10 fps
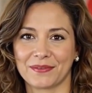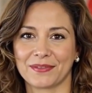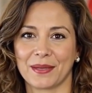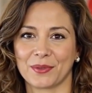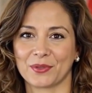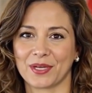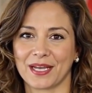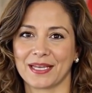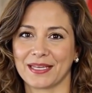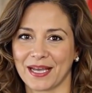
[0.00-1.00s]

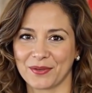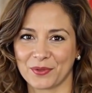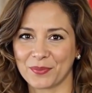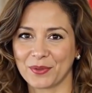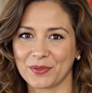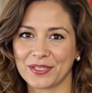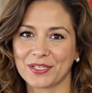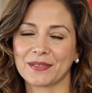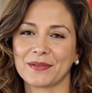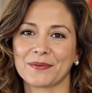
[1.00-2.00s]
Democratic and
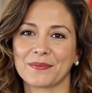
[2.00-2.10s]
Republican.